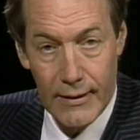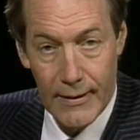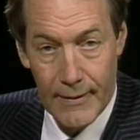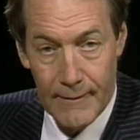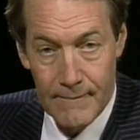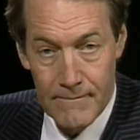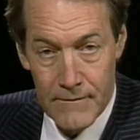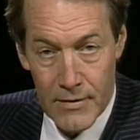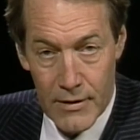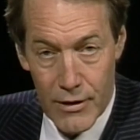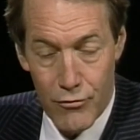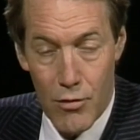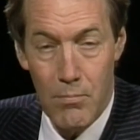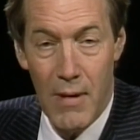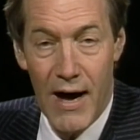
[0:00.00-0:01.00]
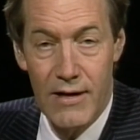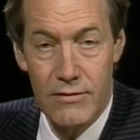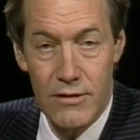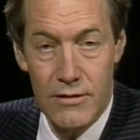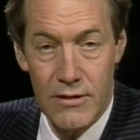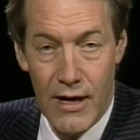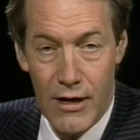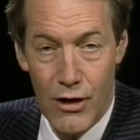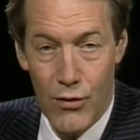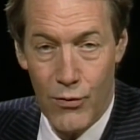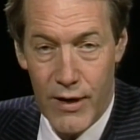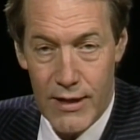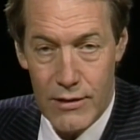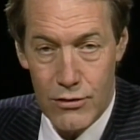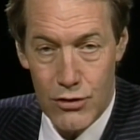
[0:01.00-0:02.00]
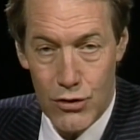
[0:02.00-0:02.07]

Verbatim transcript: Uh, it reminds us how great